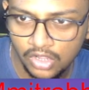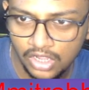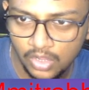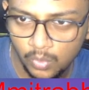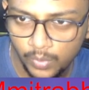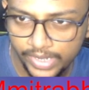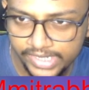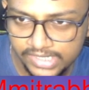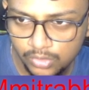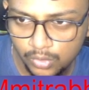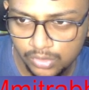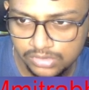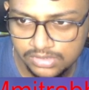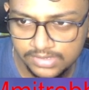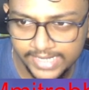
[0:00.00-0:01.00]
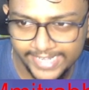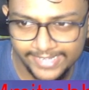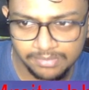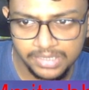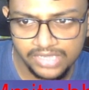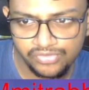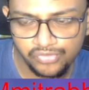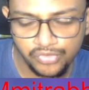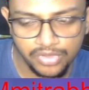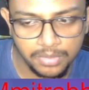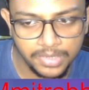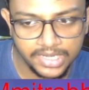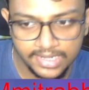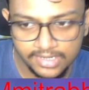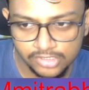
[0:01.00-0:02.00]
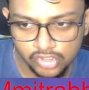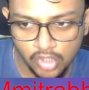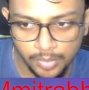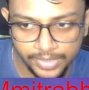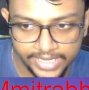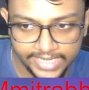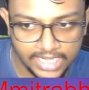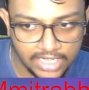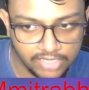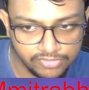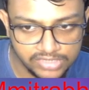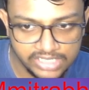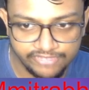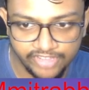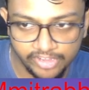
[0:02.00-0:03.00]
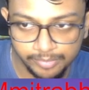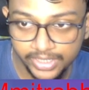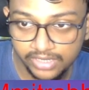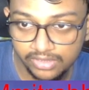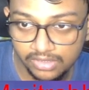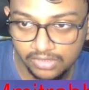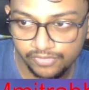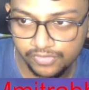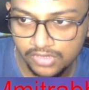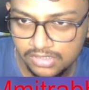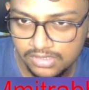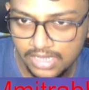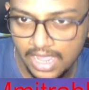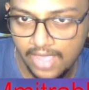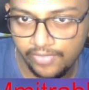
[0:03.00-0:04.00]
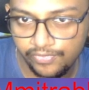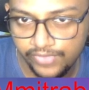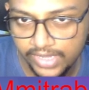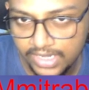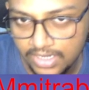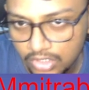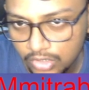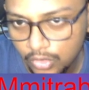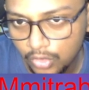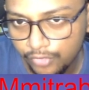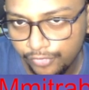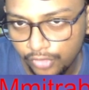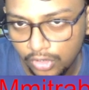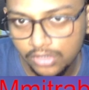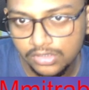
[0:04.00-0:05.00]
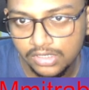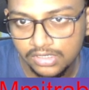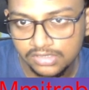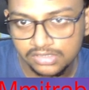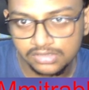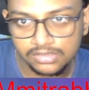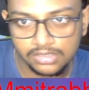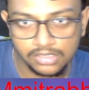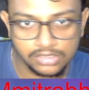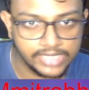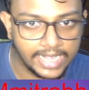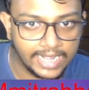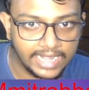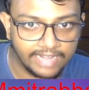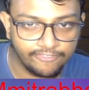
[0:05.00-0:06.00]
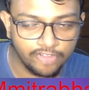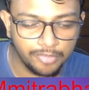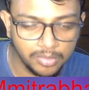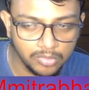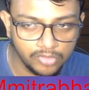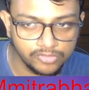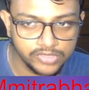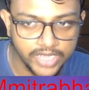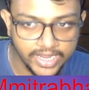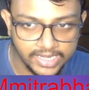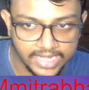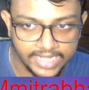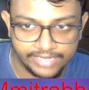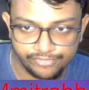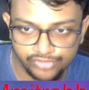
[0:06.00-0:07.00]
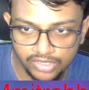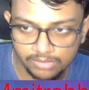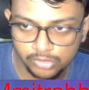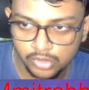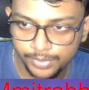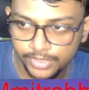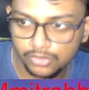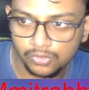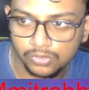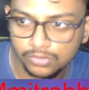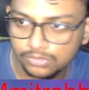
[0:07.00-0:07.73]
White goes knight b3 immediately, stopping any kind of c5 break first, and then he will go for the standard developing moves like knight f3 and bishop e2.